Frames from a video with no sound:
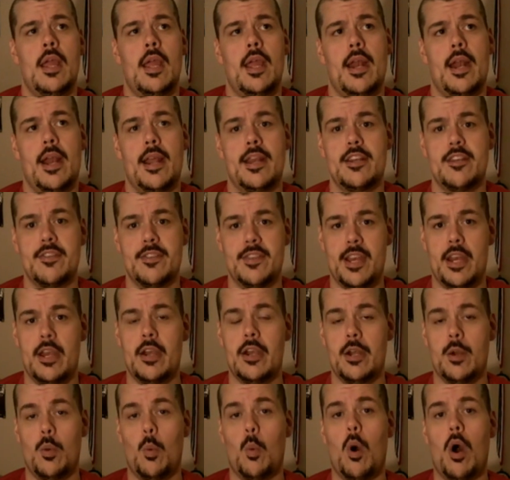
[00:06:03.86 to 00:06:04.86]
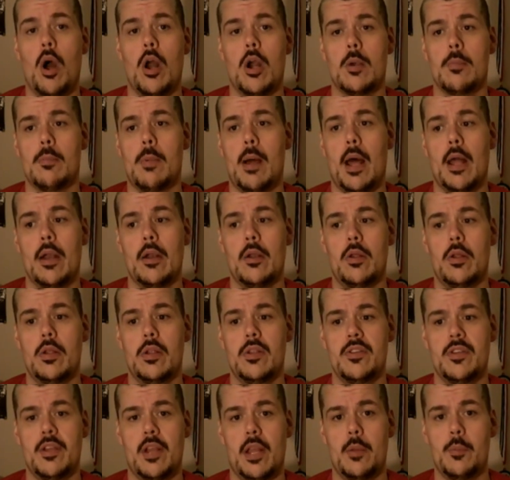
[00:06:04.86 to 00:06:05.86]
and I just carried a water bottle
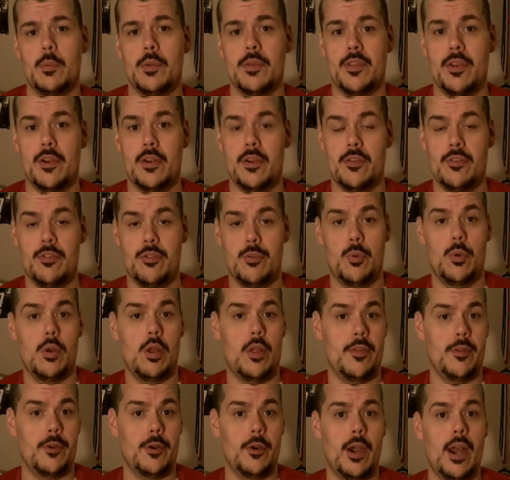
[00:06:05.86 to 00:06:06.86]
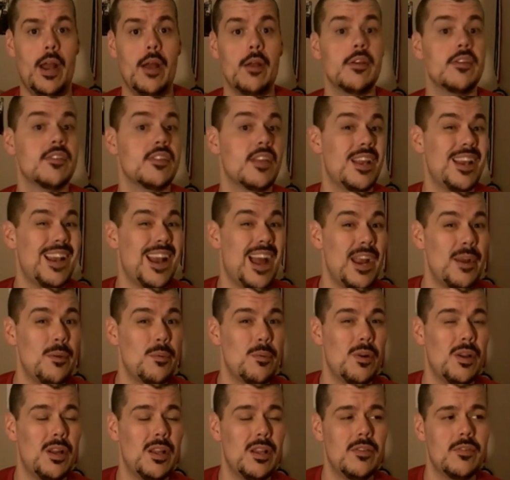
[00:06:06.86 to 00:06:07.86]
until I went there and just threw it on the ground because I night
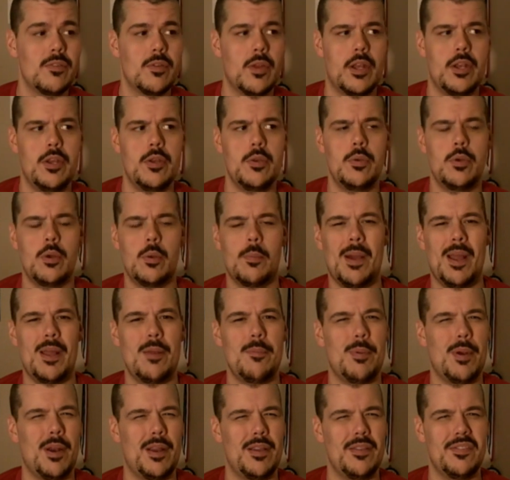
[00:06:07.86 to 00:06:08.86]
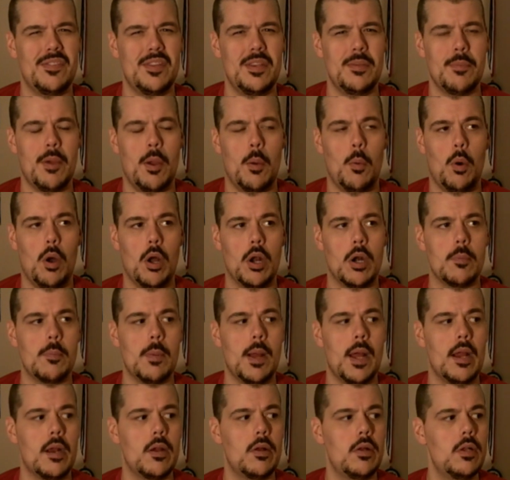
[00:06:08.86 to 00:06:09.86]
run, so I knew nobody'd probably see my water
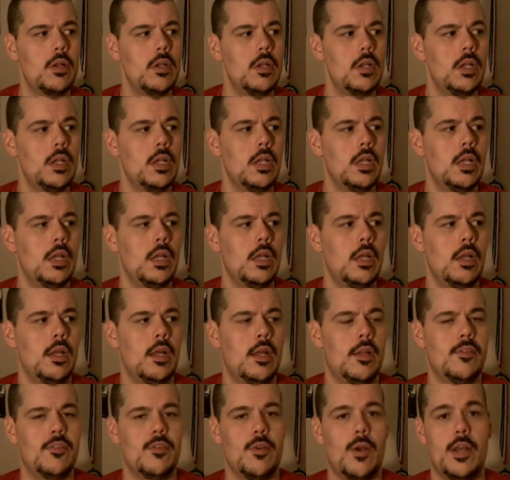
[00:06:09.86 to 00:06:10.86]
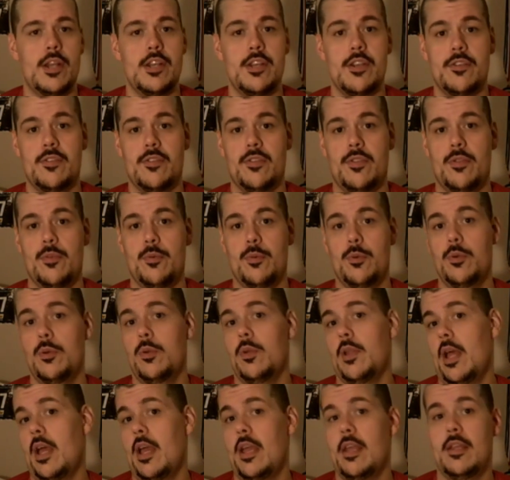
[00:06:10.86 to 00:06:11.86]
bottle. And so I just threw,
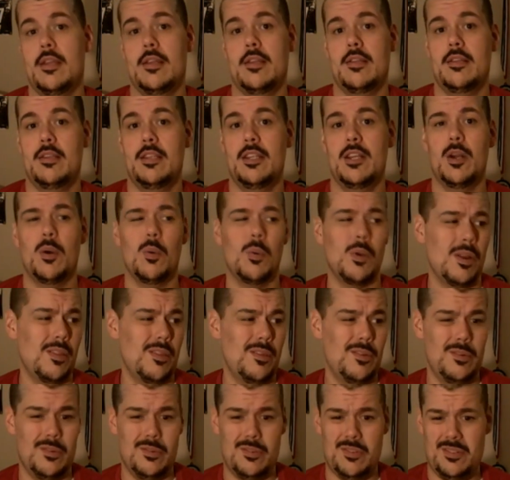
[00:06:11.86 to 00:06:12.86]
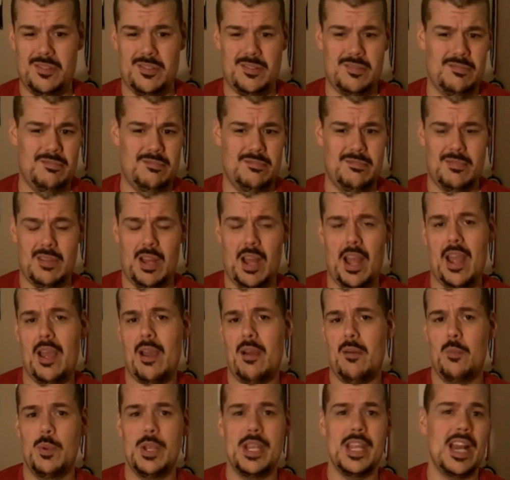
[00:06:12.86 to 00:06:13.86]
like, you know, one of those,
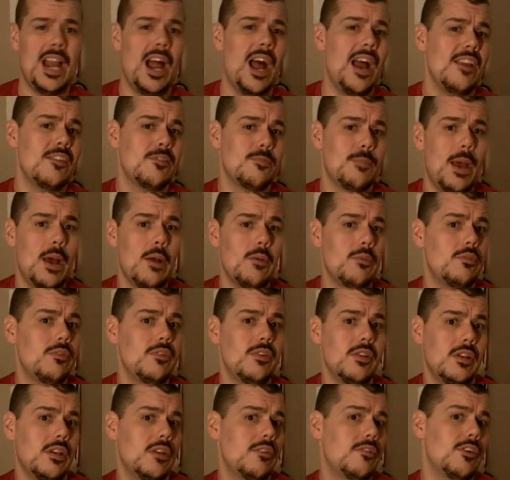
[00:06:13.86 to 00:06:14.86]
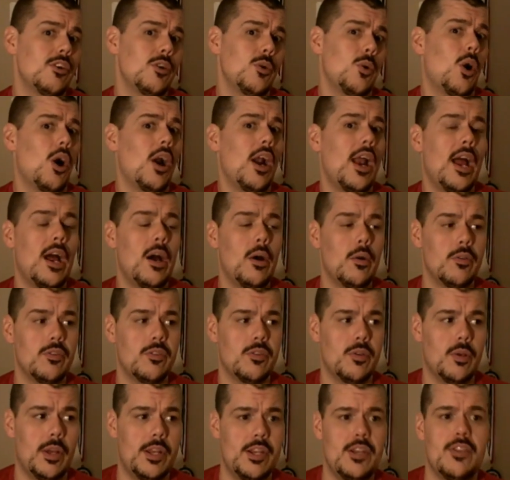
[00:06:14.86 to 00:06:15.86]
we get Ice Mountain delivered to our house,
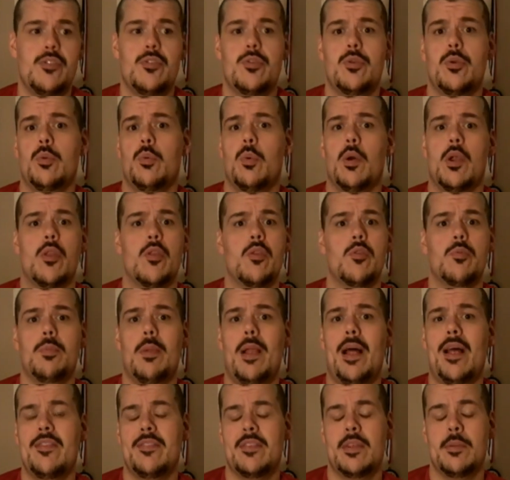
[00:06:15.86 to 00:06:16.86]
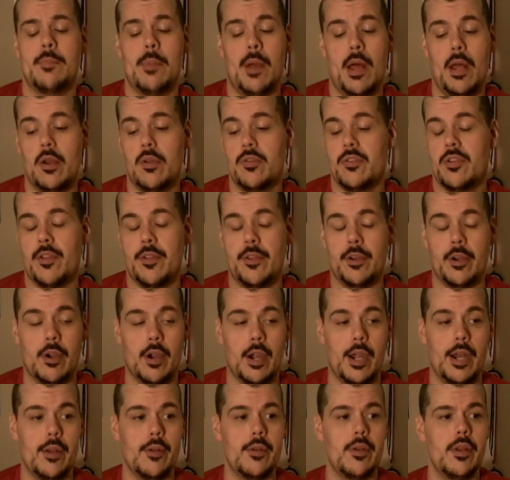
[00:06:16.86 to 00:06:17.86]
so I just threw one of those plastic bottles on the
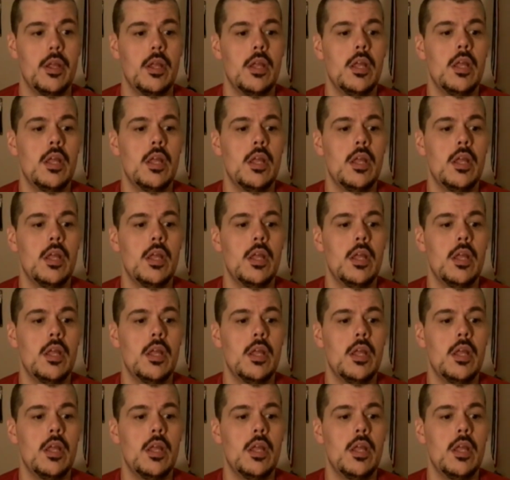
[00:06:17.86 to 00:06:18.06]
ground.